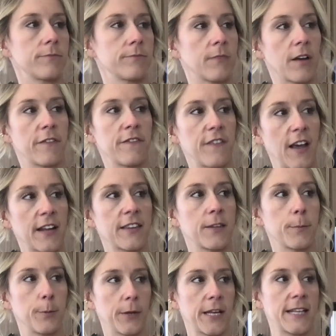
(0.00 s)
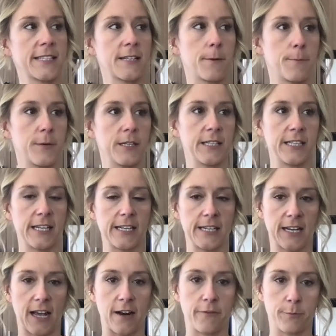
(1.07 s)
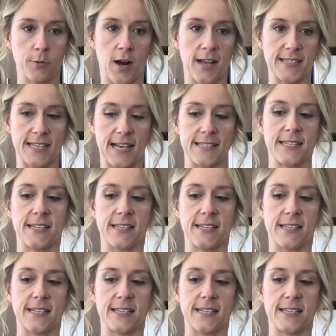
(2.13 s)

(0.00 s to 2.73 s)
affect the plant's ability to kind of process